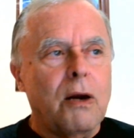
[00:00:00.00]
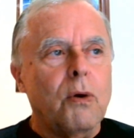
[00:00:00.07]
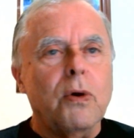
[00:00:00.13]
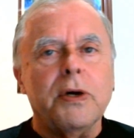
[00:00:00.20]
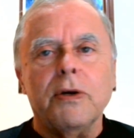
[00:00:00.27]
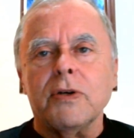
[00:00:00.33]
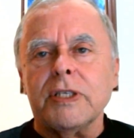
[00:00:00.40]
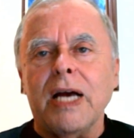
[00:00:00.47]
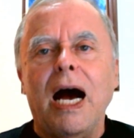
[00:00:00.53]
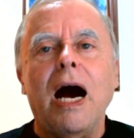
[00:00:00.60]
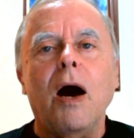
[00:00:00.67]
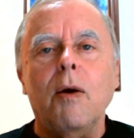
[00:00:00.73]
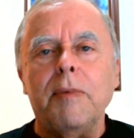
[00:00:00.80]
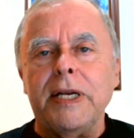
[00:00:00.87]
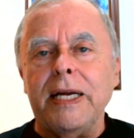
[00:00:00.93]
Lord knows
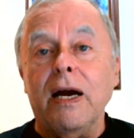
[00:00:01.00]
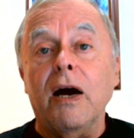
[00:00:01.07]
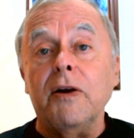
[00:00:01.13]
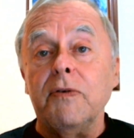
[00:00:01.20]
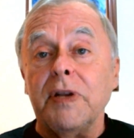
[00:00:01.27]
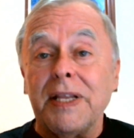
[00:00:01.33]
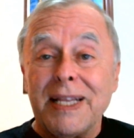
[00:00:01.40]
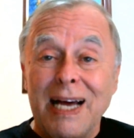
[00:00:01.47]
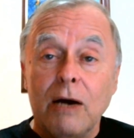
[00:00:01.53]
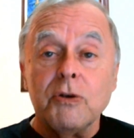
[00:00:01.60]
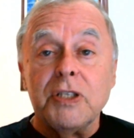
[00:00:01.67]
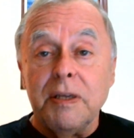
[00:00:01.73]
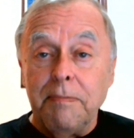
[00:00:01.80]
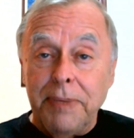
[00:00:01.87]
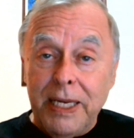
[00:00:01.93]
how many
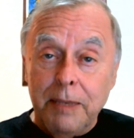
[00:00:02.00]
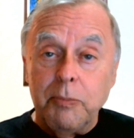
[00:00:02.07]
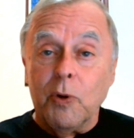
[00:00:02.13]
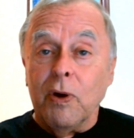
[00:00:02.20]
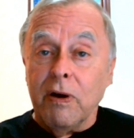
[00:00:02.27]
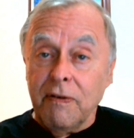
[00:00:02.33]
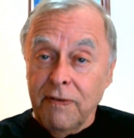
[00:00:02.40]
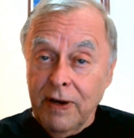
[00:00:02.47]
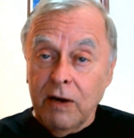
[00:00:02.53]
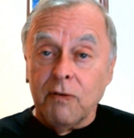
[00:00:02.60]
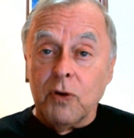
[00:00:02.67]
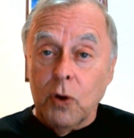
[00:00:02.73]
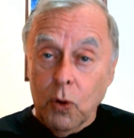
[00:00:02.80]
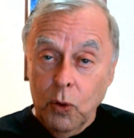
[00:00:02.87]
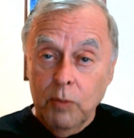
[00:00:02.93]
100,000 people are
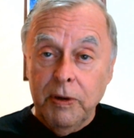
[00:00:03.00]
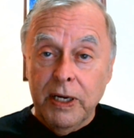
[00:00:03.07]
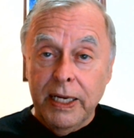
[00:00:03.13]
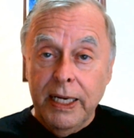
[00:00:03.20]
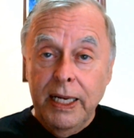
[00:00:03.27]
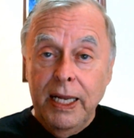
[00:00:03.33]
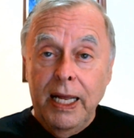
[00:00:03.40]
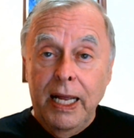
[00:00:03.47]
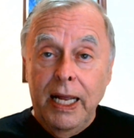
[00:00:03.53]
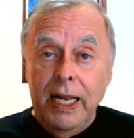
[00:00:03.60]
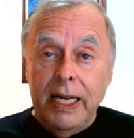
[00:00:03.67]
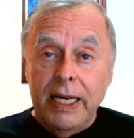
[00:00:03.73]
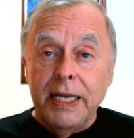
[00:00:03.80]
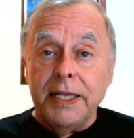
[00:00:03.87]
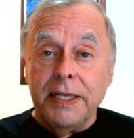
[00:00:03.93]
involved globally
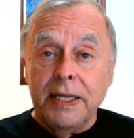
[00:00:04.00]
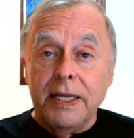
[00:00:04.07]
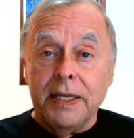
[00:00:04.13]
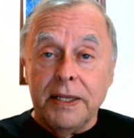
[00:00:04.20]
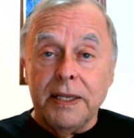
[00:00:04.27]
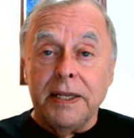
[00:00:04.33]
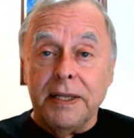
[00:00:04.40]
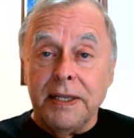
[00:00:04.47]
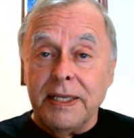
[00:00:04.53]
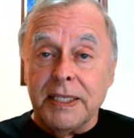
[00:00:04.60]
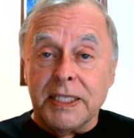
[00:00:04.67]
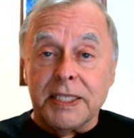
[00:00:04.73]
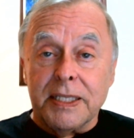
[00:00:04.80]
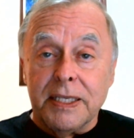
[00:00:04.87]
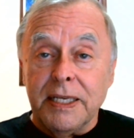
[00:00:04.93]
in
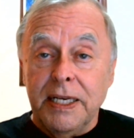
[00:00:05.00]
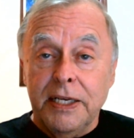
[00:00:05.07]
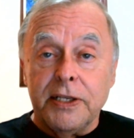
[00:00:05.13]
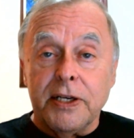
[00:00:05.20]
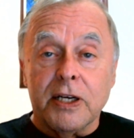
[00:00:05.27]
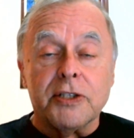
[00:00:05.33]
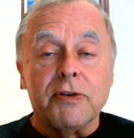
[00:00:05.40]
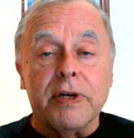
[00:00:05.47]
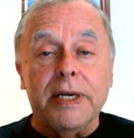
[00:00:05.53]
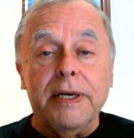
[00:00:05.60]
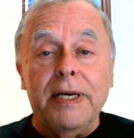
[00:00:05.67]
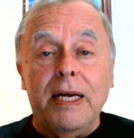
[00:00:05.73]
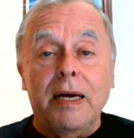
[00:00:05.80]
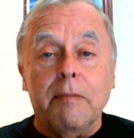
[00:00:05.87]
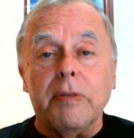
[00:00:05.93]
this
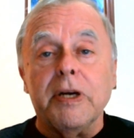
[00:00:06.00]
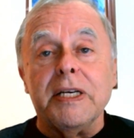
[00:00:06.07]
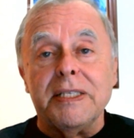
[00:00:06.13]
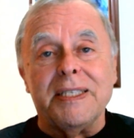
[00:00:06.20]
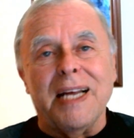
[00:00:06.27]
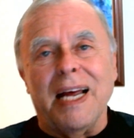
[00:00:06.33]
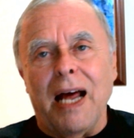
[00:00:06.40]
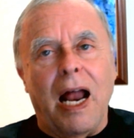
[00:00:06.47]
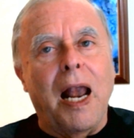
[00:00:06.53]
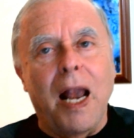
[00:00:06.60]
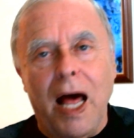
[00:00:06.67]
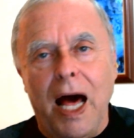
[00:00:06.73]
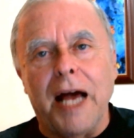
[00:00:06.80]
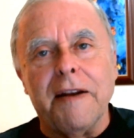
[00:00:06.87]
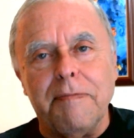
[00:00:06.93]
industry, but it's a
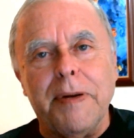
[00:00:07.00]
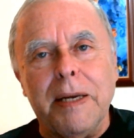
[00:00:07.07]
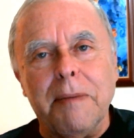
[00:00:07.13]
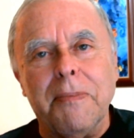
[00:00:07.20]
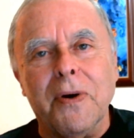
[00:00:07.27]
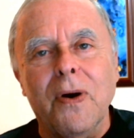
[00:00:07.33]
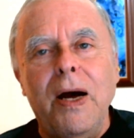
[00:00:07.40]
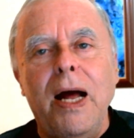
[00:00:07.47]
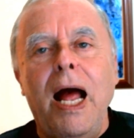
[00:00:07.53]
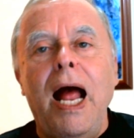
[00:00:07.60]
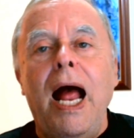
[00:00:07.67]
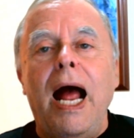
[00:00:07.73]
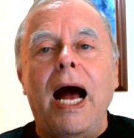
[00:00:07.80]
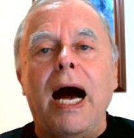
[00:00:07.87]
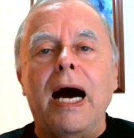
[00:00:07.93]
lot of people.
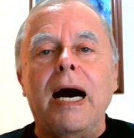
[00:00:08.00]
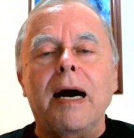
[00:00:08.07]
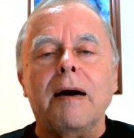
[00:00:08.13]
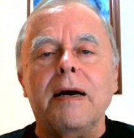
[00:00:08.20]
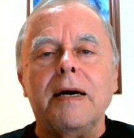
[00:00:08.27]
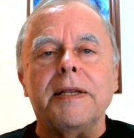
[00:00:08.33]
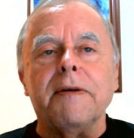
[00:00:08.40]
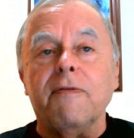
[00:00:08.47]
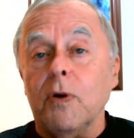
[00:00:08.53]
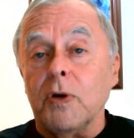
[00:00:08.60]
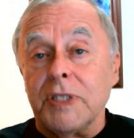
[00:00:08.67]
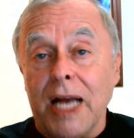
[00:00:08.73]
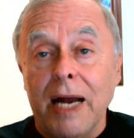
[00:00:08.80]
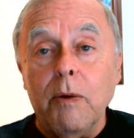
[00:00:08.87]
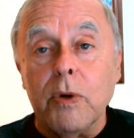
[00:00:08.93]
The
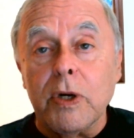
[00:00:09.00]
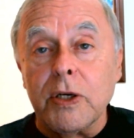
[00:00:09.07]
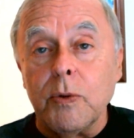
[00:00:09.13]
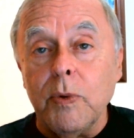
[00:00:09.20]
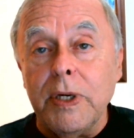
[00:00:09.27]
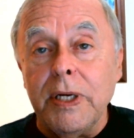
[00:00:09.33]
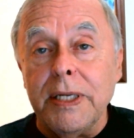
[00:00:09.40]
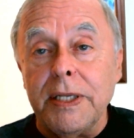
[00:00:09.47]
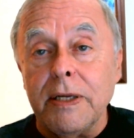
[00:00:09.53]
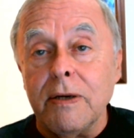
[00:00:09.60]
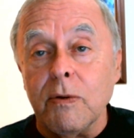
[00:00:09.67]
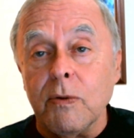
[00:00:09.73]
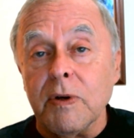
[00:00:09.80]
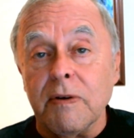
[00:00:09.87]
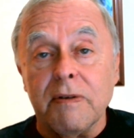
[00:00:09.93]
folks I worked with,
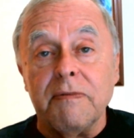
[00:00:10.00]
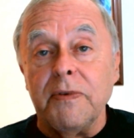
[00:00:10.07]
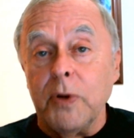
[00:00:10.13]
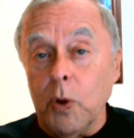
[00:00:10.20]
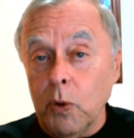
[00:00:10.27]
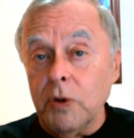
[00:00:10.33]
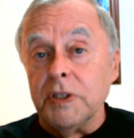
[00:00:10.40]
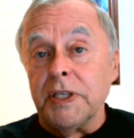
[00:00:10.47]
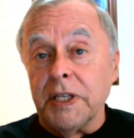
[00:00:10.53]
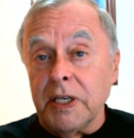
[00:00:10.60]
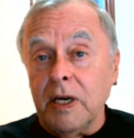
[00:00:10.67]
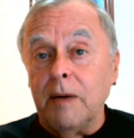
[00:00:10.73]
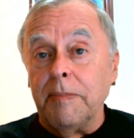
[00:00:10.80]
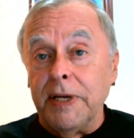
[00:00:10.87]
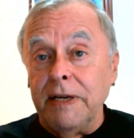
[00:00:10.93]
who were the owners of
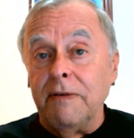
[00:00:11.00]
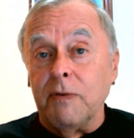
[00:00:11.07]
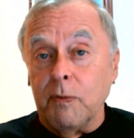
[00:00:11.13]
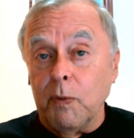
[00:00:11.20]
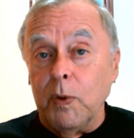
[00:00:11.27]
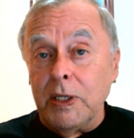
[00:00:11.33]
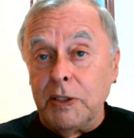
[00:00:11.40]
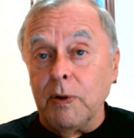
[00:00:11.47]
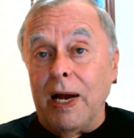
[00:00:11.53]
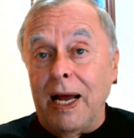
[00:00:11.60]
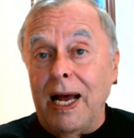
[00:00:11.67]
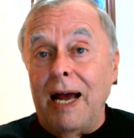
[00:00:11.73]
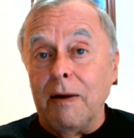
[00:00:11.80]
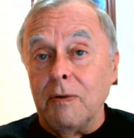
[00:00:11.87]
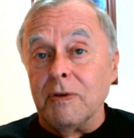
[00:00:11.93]
the company, which
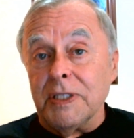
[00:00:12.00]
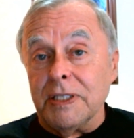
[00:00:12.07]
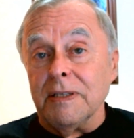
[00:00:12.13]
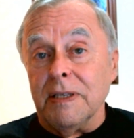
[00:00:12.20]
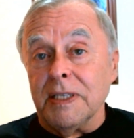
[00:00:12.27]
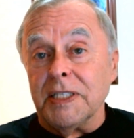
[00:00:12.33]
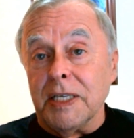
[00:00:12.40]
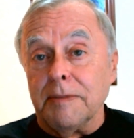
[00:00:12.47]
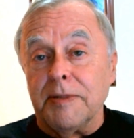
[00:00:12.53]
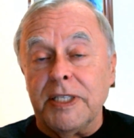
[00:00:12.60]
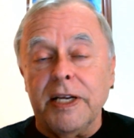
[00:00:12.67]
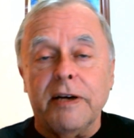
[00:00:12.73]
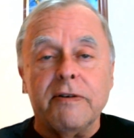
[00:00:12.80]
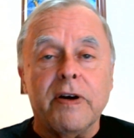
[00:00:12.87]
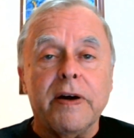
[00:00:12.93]
I was a
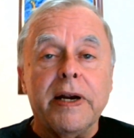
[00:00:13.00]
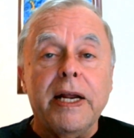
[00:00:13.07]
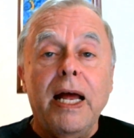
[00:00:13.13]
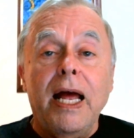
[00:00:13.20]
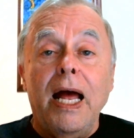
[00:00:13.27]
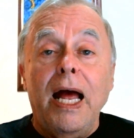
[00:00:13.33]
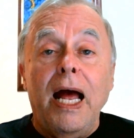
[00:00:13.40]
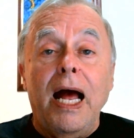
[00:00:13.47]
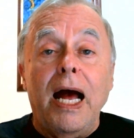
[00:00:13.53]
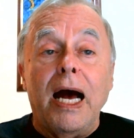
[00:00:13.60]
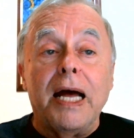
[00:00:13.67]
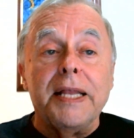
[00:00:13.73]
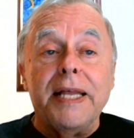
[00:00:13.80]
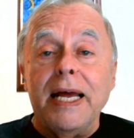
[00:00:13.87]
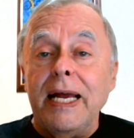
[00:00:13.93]
subsidiary,
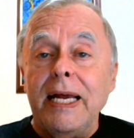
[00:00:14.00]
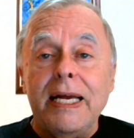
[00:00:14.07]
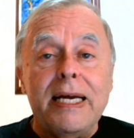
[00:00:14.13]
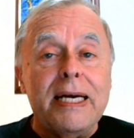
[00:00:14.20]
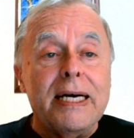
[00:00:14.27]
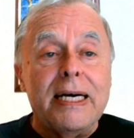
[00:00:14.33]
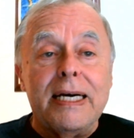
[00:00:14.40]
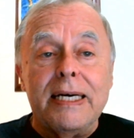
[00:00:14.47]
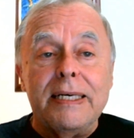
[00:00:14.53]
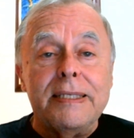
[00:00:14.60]
they